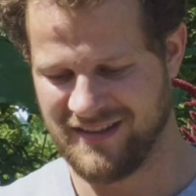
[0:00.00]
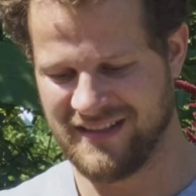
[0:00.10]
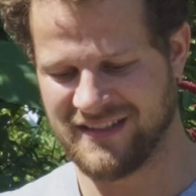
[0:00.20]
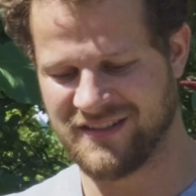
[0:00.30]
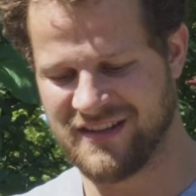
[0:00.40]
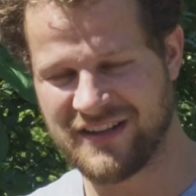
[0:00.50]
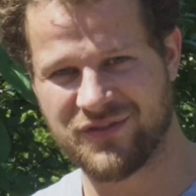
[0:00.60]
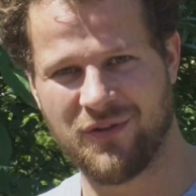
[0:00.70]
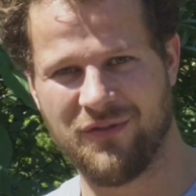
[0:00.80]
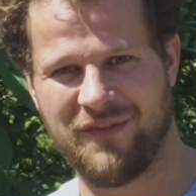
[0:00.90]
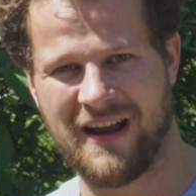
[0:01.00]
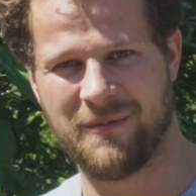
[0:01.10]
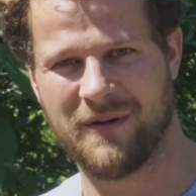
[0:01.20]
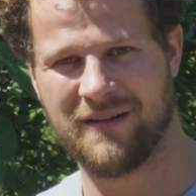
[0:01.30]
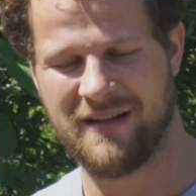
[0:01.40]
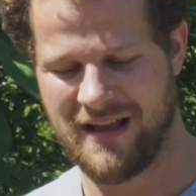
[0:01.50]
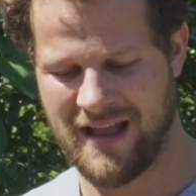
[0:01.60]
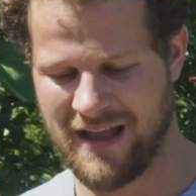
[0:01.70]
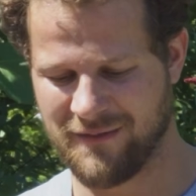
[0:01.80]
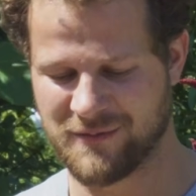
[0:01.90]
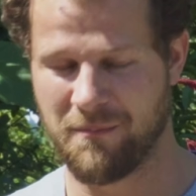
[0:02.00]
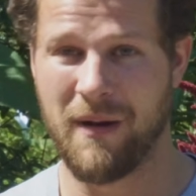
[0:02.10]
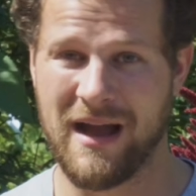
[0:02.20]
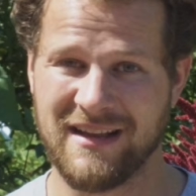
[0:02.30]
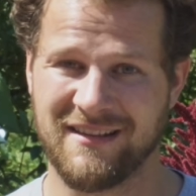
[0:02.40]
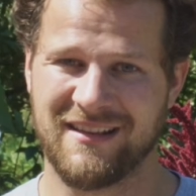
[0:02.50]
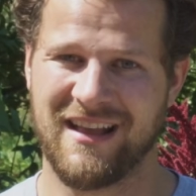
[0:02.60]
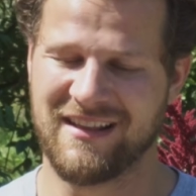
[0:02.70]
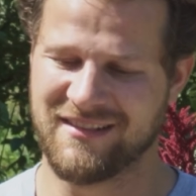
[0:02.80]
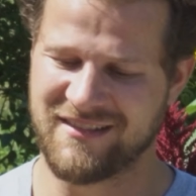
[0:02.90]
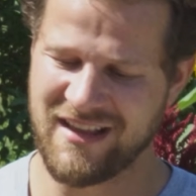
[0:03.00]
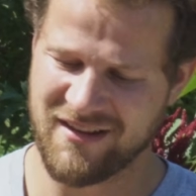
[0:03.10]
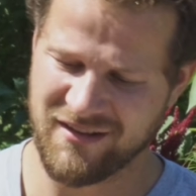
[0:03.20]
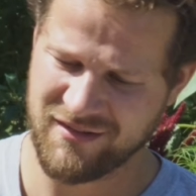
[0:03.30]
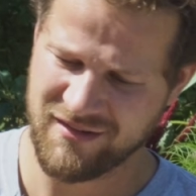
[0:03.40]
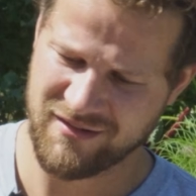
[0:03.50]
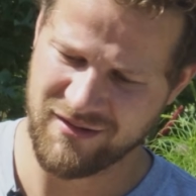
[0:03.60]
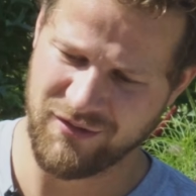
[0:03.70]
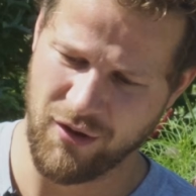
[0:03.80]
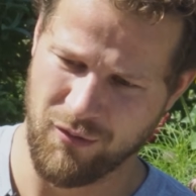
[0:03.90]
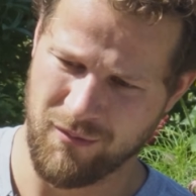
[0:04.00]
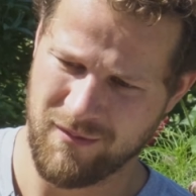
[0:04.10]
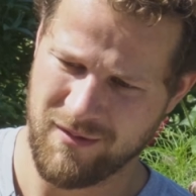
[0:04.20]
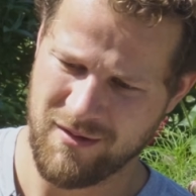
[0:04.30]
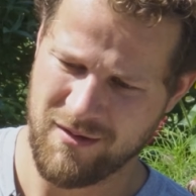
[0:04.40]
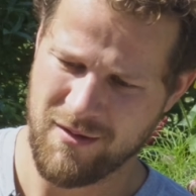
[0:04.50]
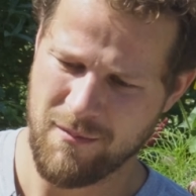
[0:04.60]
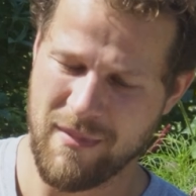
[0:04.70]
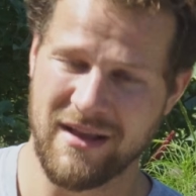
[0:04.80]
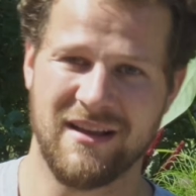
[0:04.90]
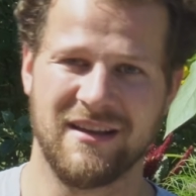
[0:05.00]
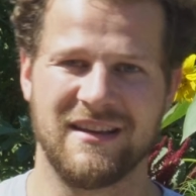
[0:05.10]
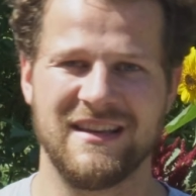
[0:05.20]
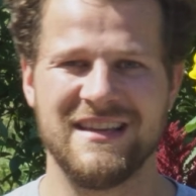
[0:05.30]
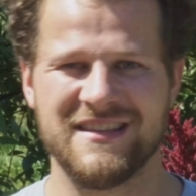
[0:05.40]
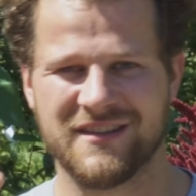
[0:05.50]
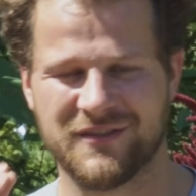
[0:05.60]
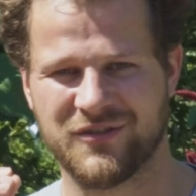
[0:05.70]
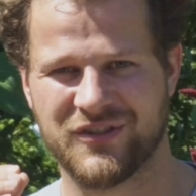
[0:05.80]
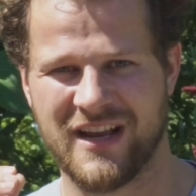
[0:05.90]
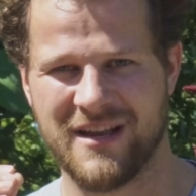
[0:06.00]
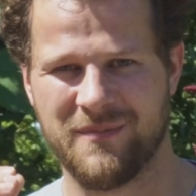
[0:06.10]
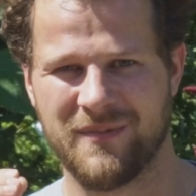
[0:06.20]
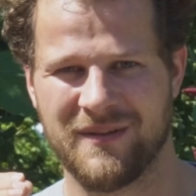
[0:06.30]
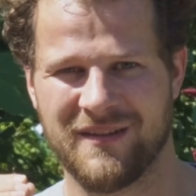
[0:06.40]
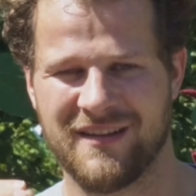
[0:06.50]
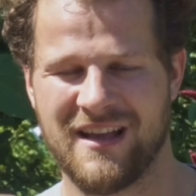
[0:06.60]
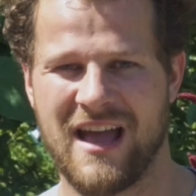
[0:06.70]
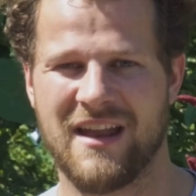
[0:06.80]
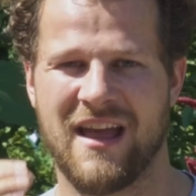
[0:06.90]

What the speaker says: This natural fiber helps bind and thicken the dough, making it easier to shape and